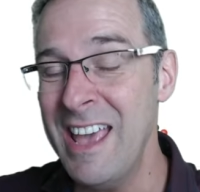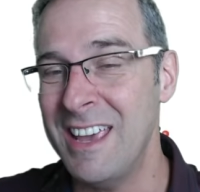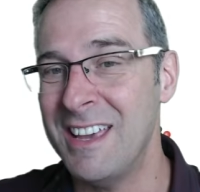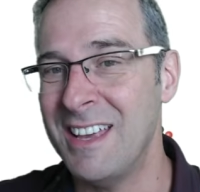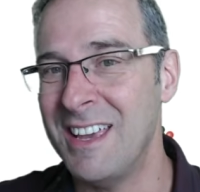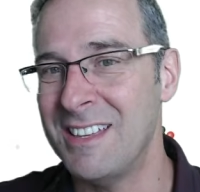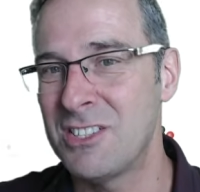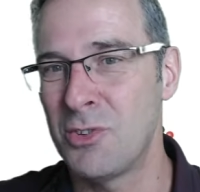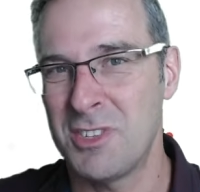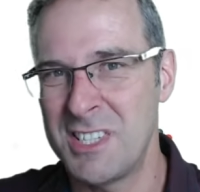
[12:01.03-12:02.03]
It
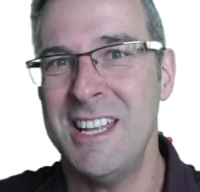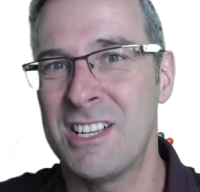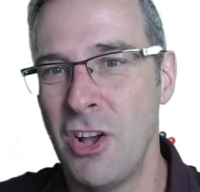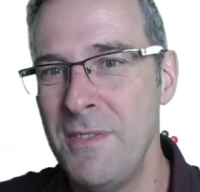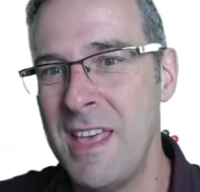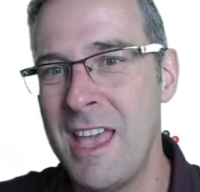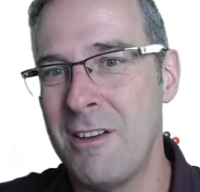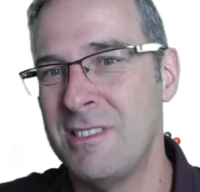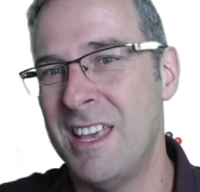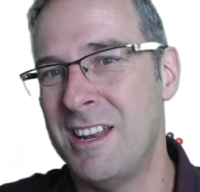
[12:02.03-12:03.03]
sort of sticks on there
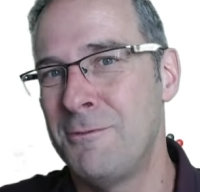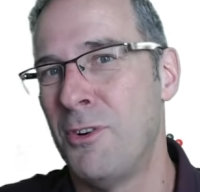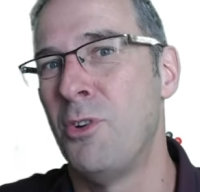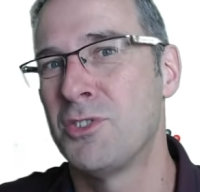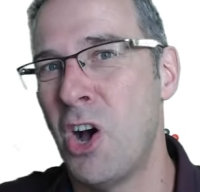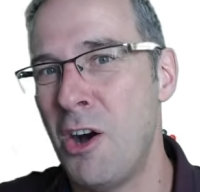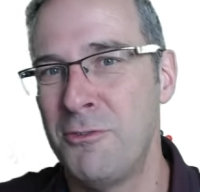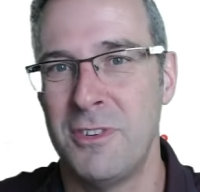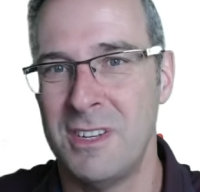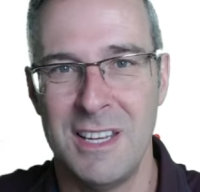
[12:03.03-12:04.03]
and then it falls off
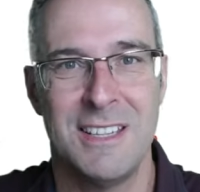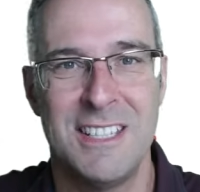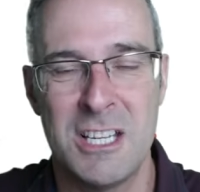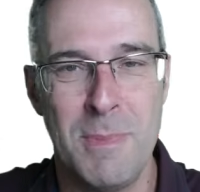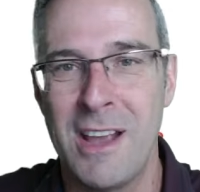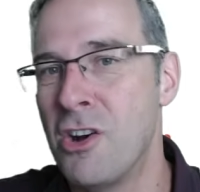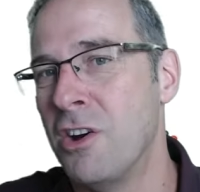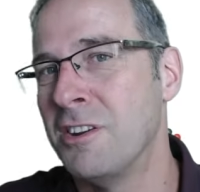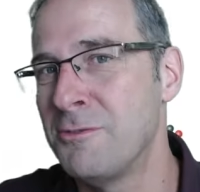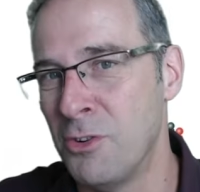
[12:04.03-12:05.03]
and then it sticks back on
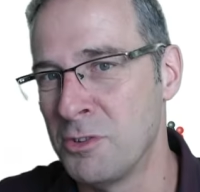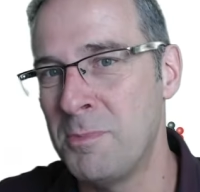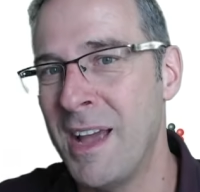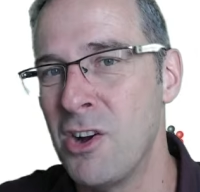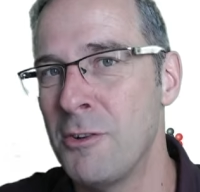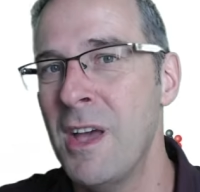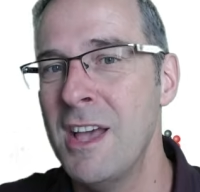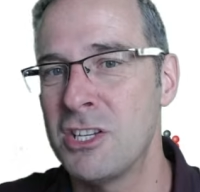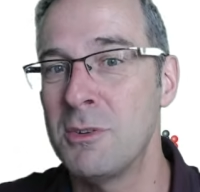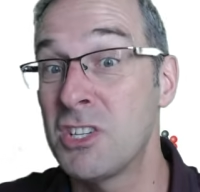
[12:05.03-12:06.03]
and falls back off.
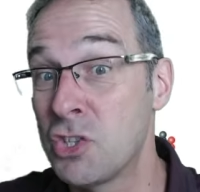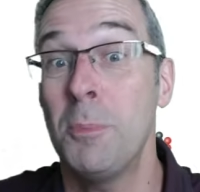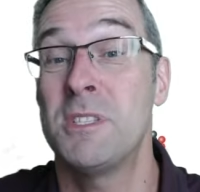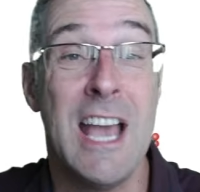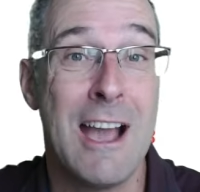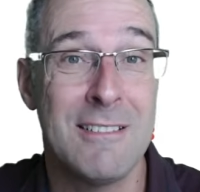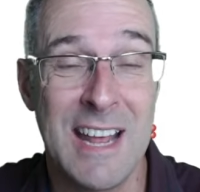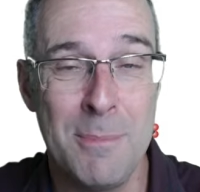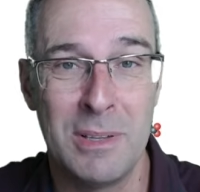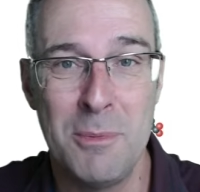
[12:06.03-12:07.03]
So it stops the
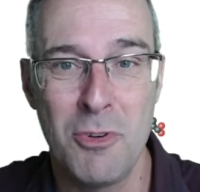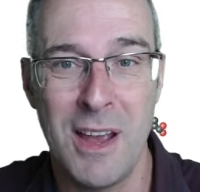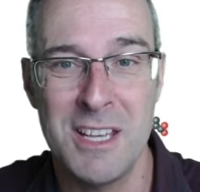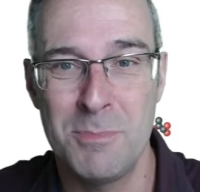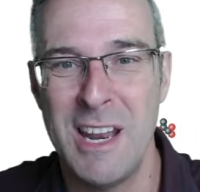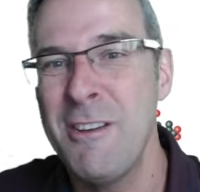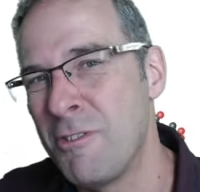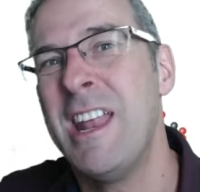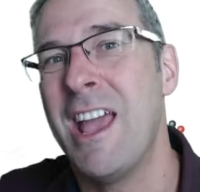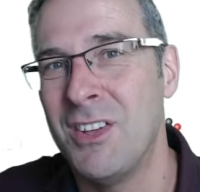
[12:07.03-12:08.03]
RNA polymerase, but every
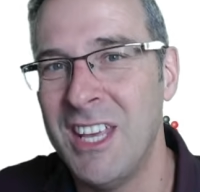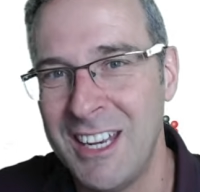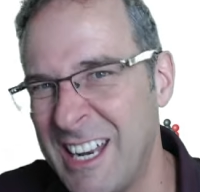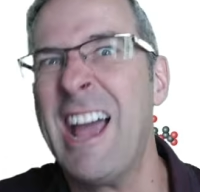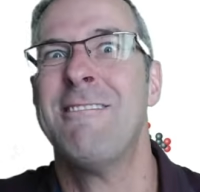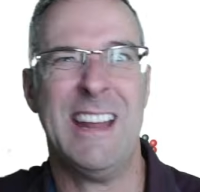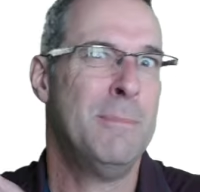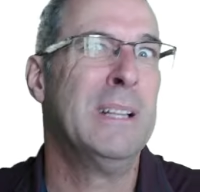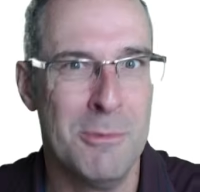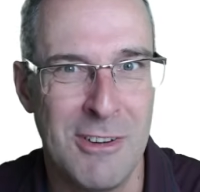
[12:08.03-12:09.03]
now and then an RNA
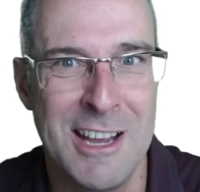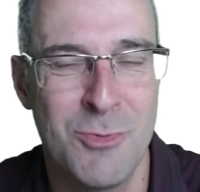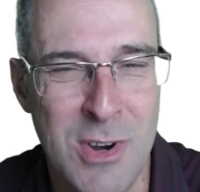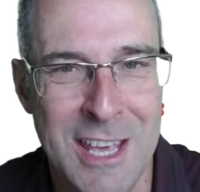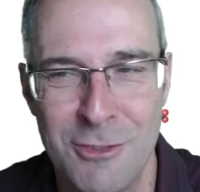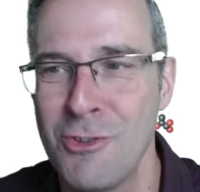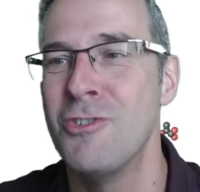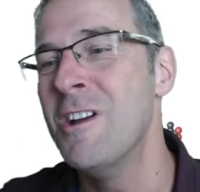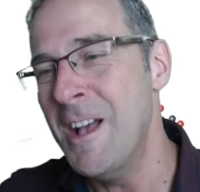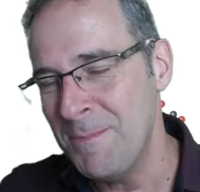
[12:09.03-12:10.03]
polymerase will get
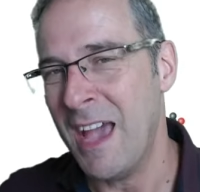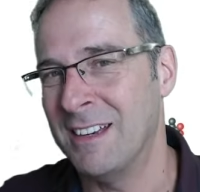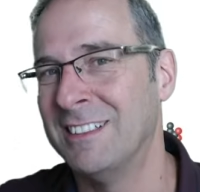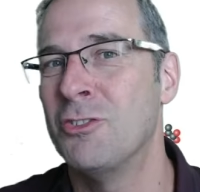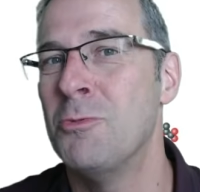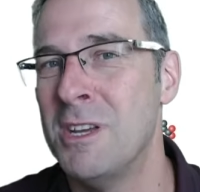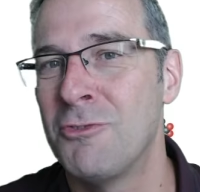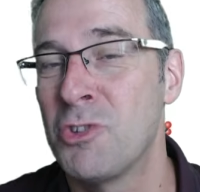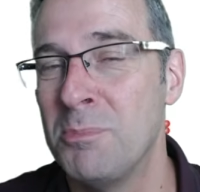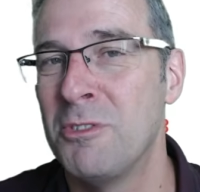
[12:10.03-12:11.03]
through and a little bit of
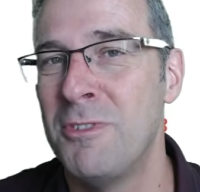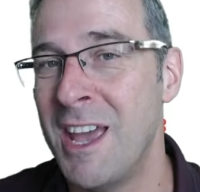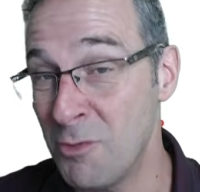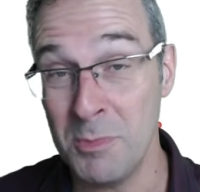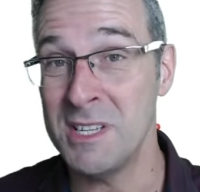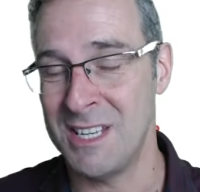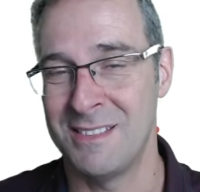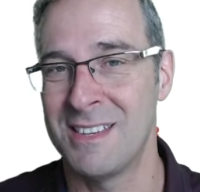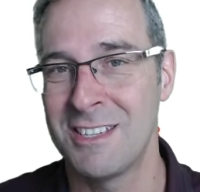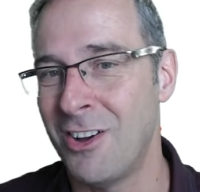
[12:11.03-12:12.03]
tryptophan will be
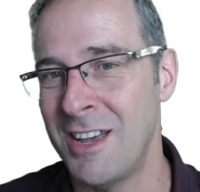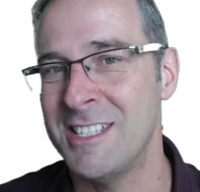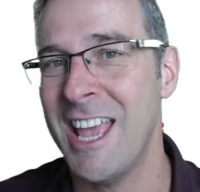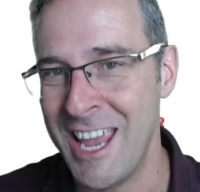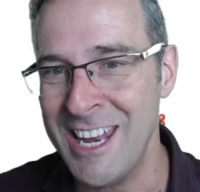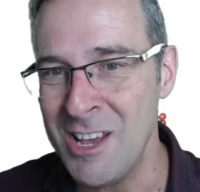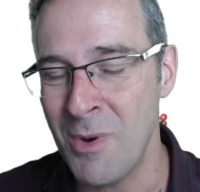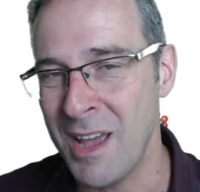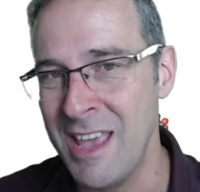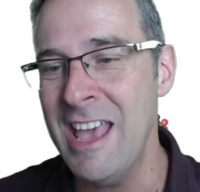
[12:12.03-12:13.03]
synthesized
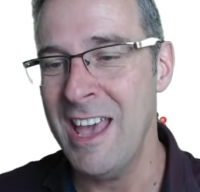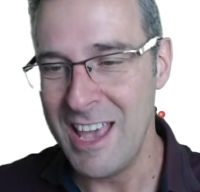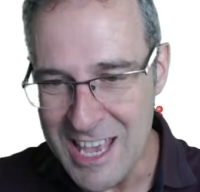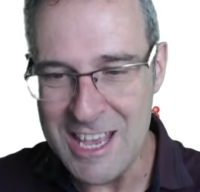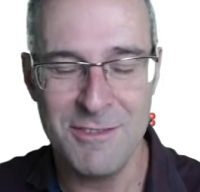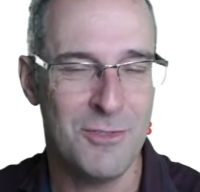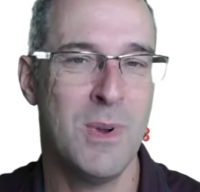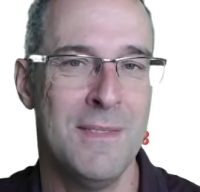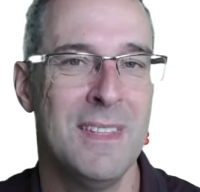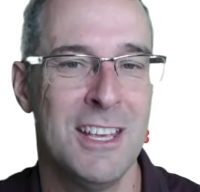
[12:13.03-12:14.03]
anyway, even
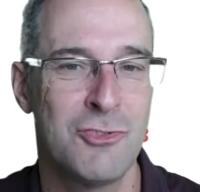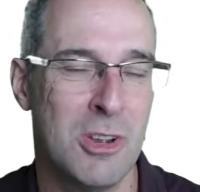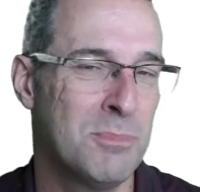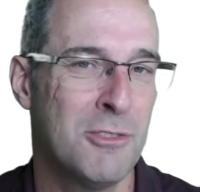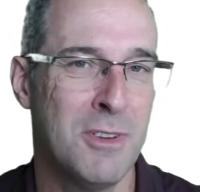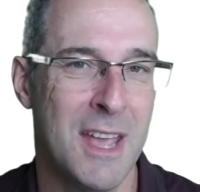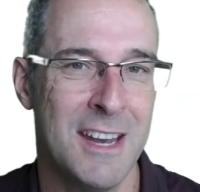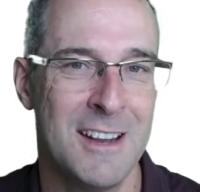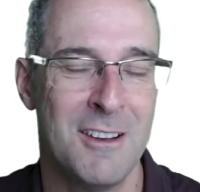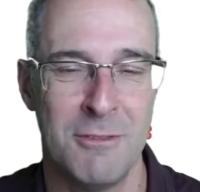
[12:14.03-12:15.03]
when there's
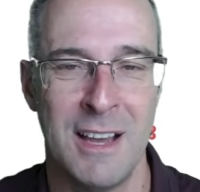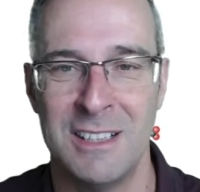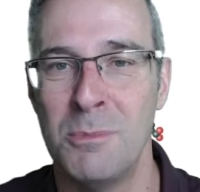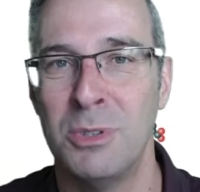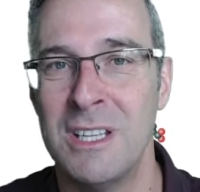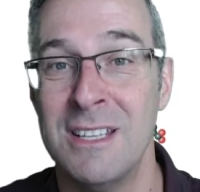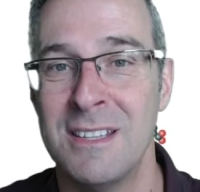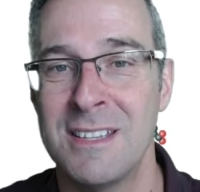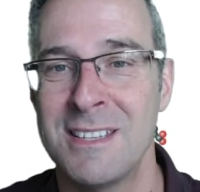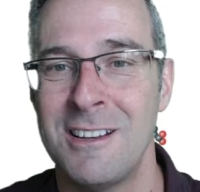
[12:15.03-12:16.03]
tryptophan available in the
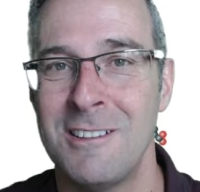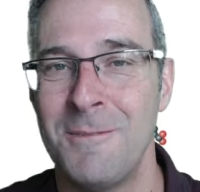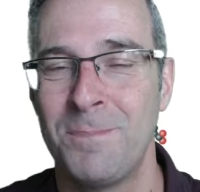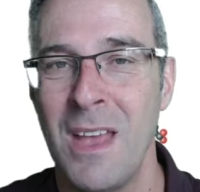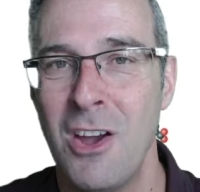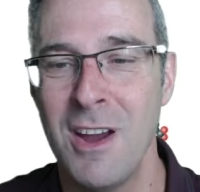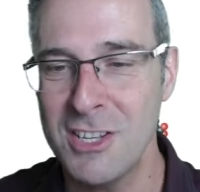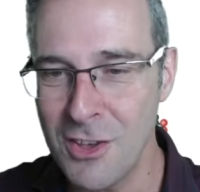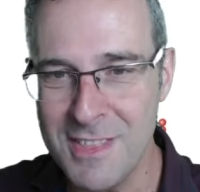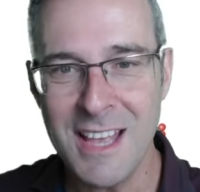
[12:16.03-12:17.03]
cell. All right,
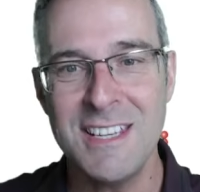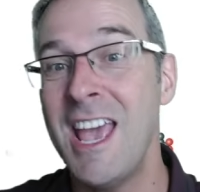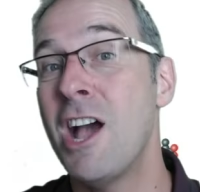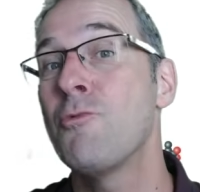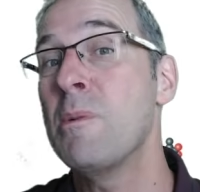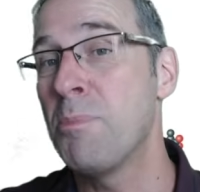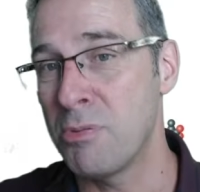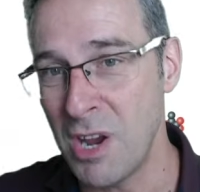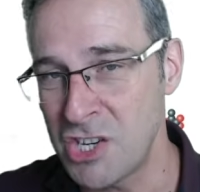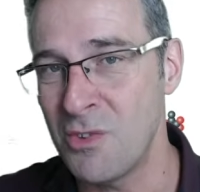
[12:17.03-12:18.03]
so that's how
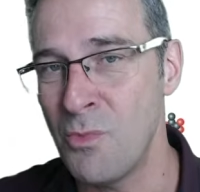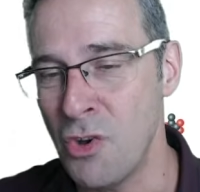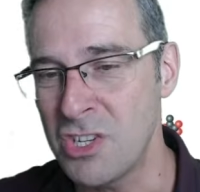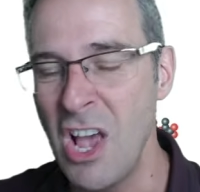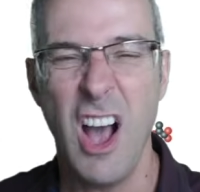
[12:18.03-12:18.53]
repression works.